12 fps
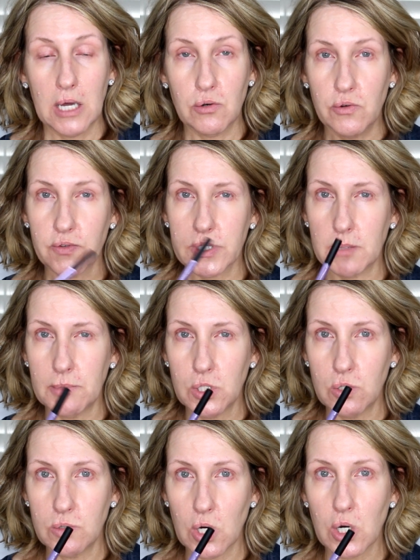I don't know if it's gonna be
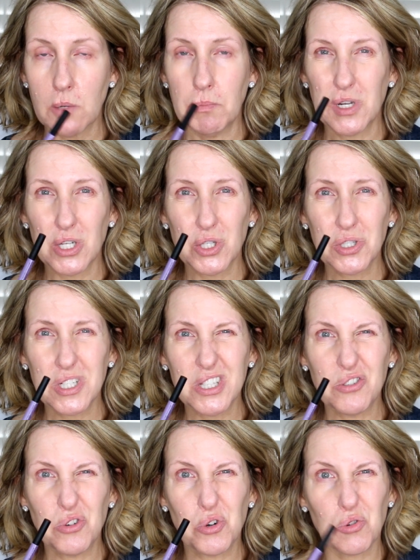too dark, but it looked a
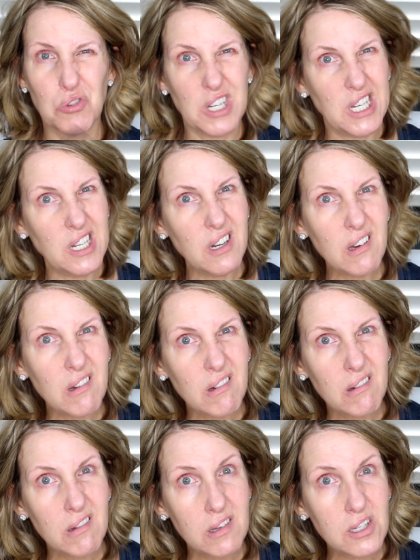little green,
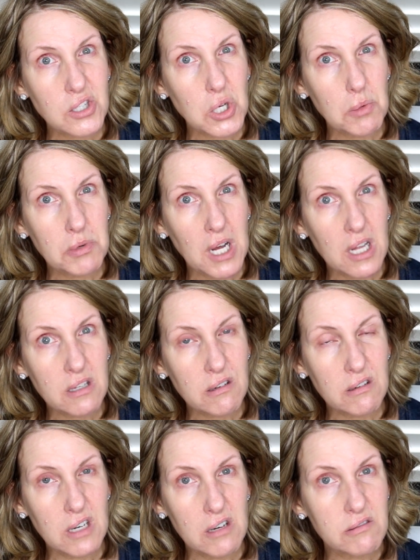the taupe
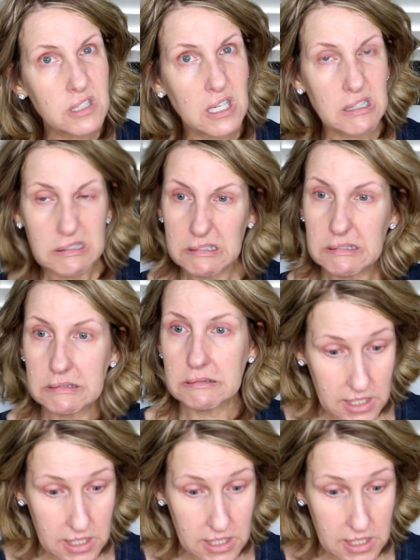color. And I was like, ooh.